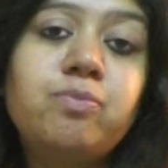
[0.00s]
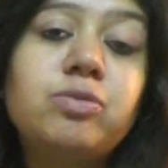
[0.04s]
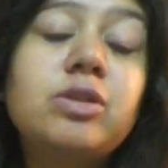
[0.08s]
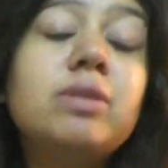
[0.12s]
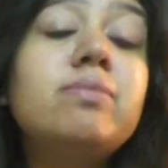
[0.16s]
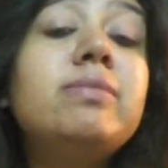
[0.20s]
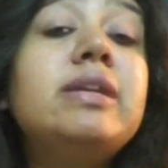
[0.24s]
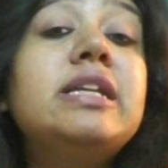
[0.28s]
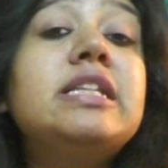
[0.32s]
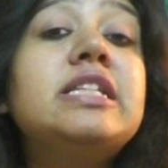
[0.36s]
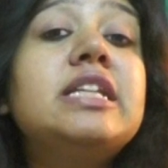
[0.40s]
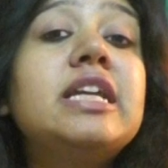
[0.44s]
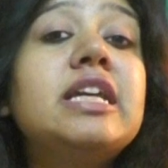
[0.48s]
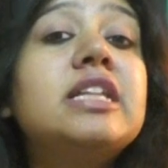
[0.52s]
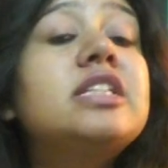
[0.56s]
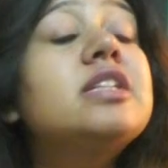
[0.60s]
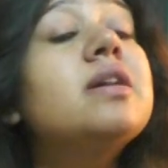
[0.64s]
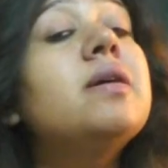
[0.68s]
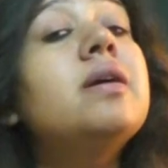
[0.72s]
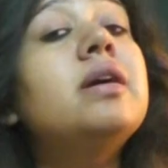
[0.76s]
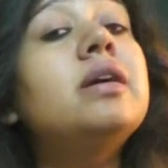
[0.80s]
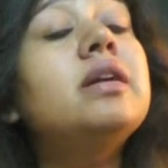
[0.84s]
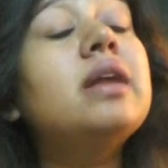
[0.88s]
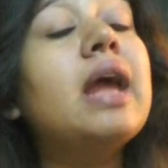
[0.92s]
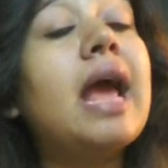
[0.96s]
The
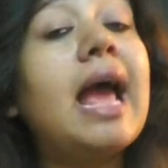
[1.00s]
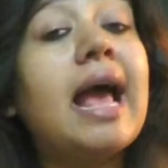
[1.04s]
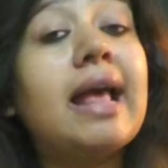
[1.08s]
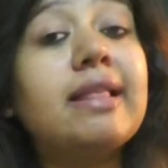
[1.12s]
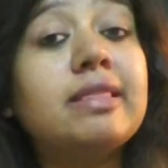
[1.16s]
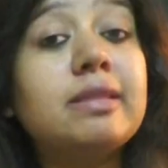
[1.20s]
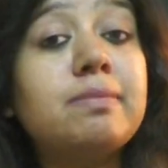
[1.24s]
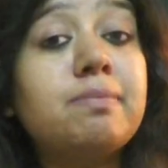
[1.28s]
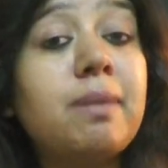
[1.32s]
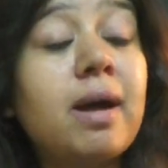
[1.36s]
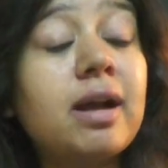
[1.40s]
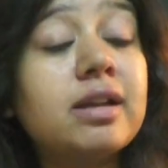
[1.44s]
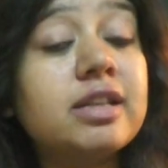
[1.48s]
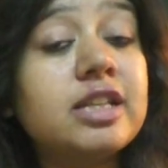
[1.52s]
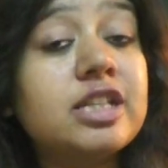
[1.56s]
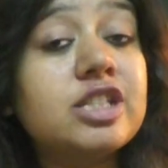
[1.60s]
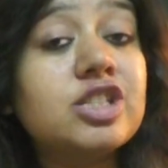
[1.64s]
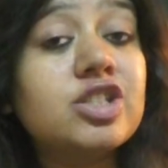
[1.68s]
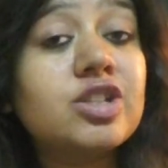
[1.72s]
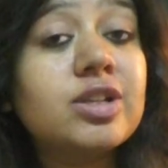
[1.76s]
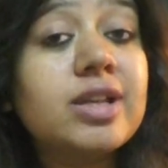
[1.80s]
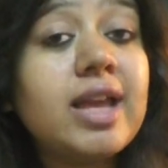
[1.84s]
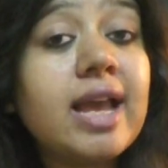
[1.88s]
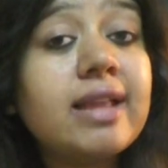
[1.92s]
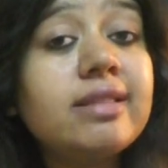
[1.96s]
mediator and the
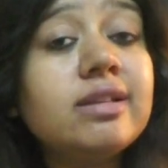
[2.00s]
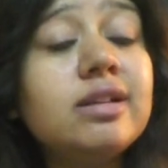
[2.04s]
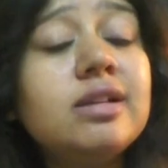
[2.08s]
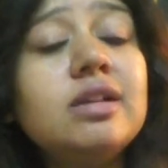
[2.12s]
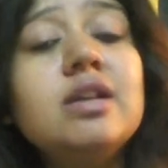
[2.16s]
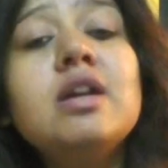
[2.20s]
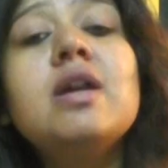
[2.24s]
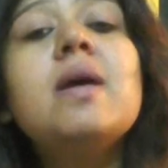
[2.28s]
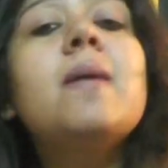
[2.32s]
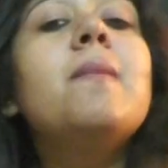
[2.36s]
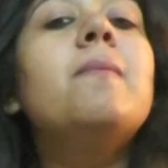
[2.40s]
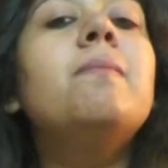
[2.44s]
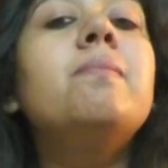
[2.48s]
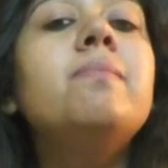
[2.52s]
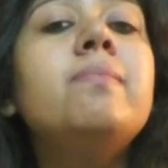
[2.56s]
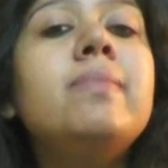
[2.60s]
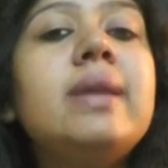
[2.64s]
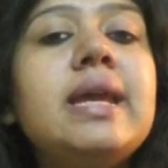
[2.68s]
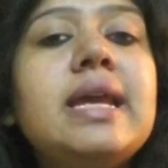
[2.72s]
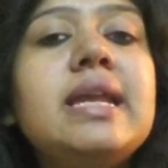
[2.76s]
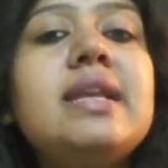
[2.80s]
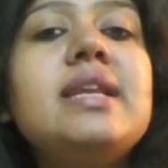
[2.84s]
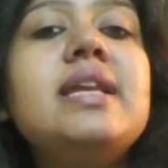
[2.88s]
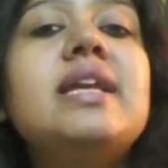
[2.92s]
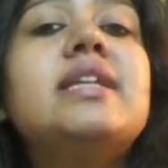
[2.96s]
parties together
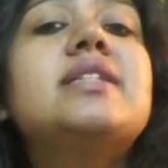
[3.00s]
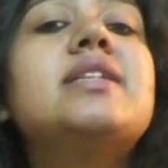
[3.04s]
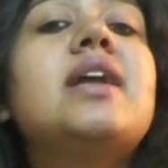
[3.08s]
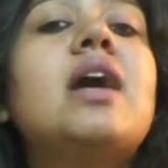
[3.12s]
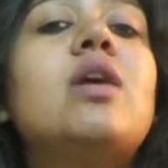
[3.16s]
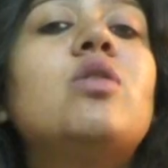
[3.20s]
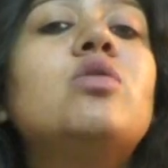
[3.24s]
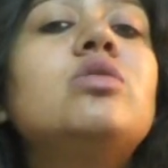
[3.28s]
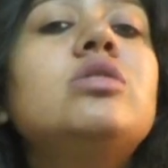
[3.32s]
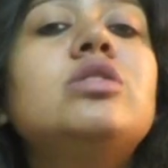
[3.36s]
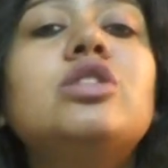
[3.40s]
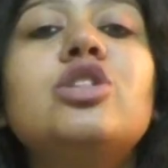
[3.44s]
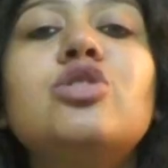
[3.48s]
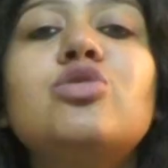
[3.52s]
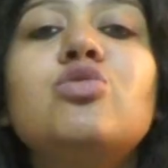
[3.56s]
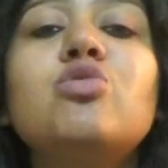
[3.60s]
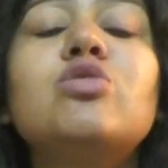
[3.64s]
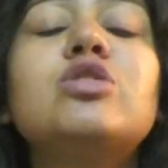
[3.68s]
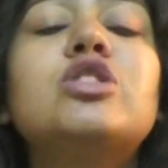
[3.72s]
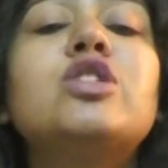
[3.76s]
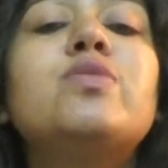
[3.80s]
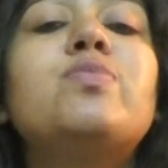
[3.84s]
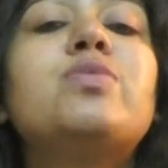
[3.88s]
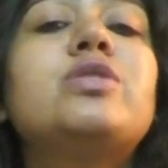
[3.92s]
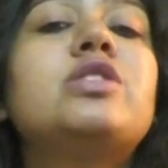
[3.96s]
may lay down the
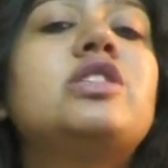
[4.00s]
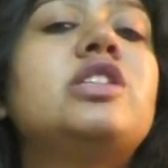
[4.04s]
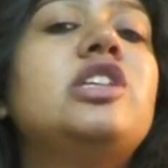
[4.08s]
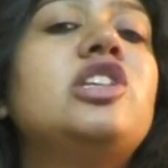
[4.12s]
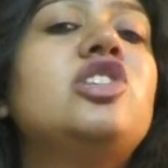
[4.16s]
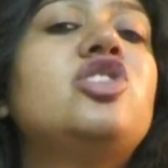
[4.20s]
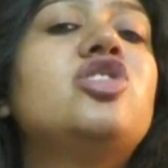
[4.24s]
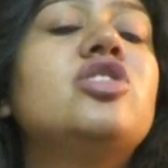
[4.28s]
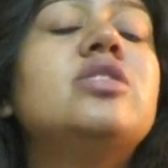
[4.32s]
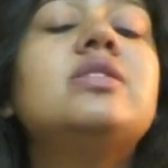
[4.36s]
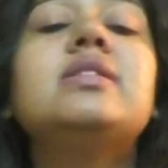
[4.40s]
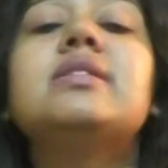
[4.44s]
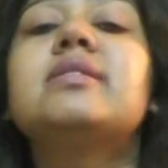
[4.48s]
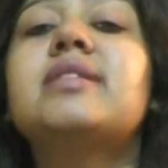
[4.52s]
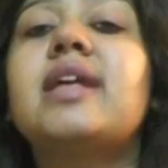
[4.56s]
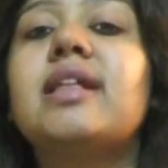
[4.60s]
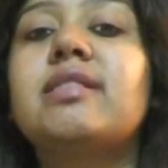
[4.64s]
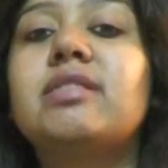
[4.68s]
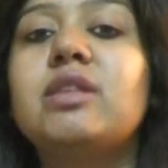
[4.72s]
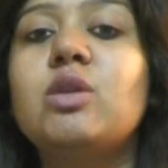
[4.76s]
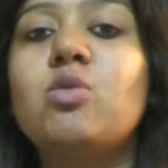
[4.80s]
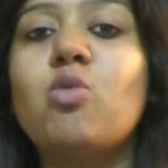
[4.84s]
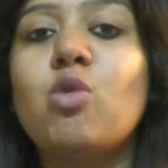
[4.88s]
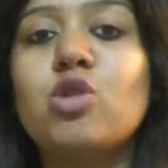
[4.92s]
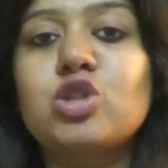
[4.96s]
rules of procedure
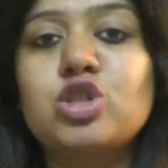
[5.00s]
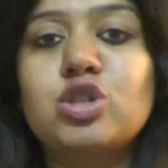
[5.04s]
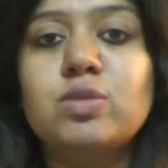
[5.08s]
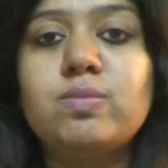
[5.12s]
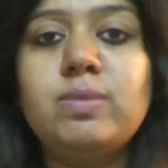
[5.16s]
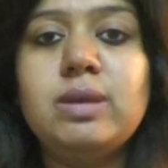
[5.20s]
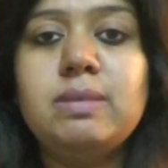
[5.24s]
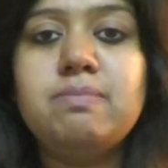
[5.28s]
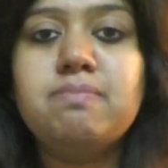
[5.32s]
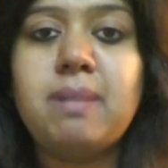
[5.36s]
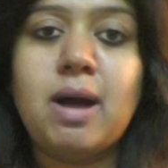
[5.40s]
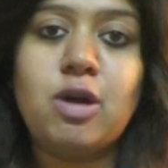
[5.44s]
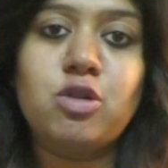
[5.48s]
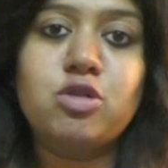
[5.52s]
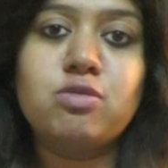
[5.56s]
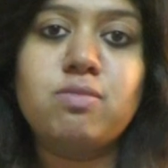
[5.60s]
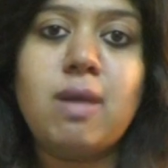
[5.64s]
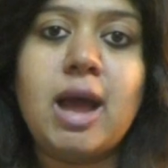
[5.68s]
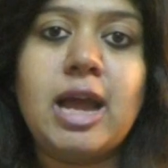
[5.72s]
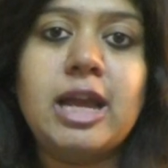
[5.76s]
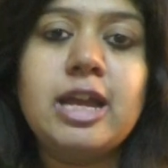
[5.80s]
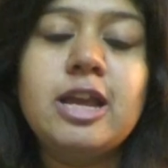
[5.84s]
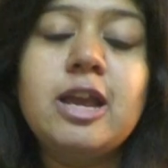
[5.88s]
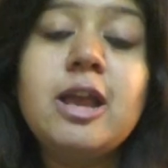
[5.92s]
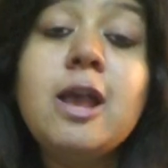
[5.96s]
that they want to be bound
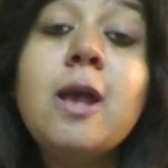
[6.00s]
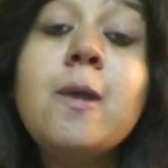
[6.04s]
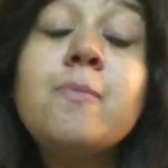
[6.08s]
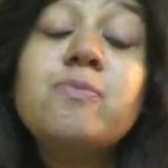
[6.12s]
by.